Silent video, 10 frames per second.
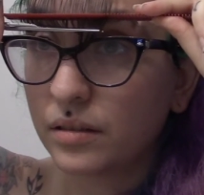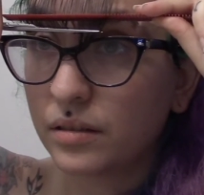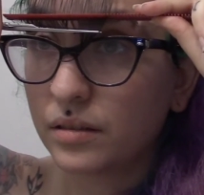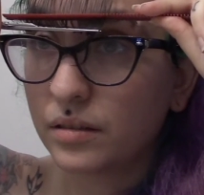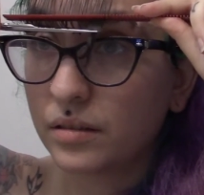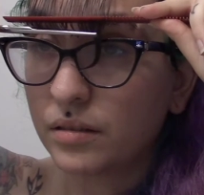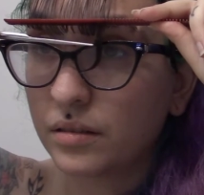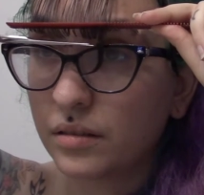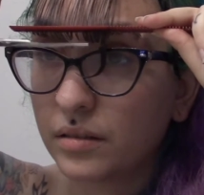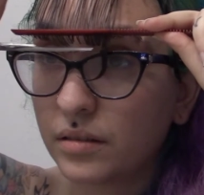
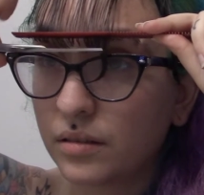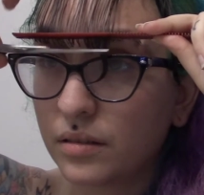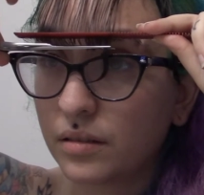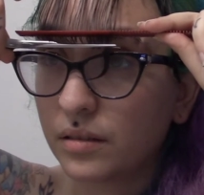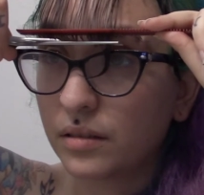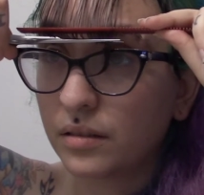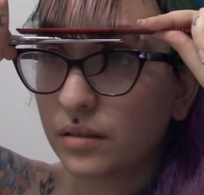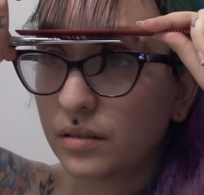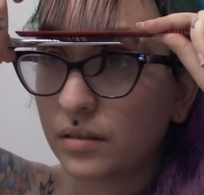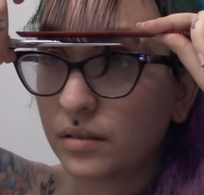
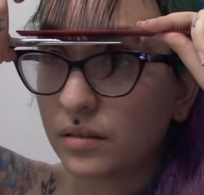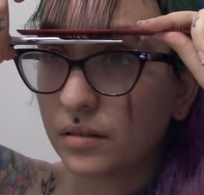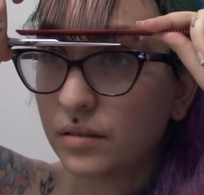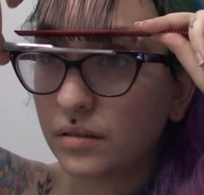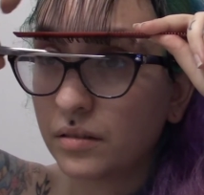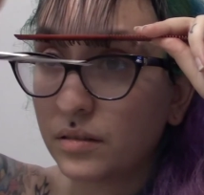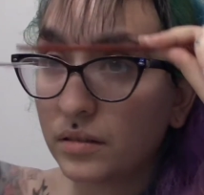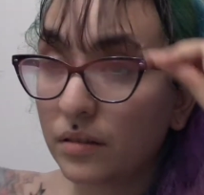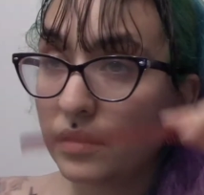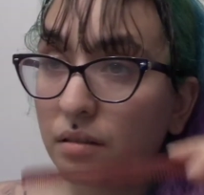
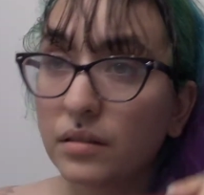Nothing is said.